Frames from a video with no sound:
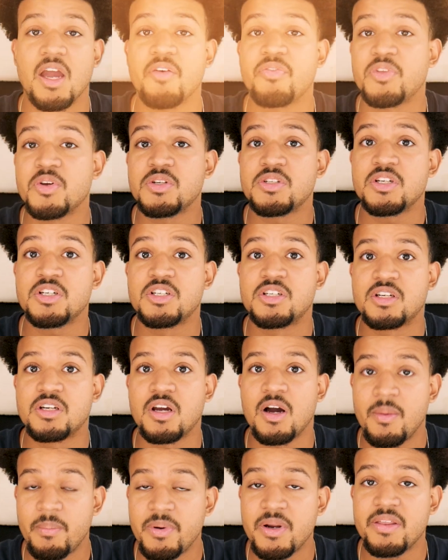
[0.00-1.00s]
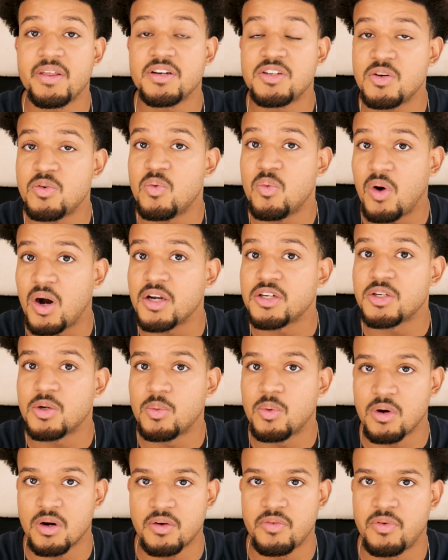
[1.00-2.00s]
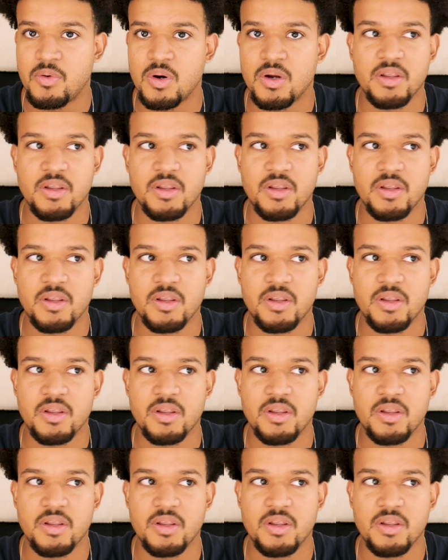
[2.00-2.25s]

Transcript: If there's a company that you want to work for,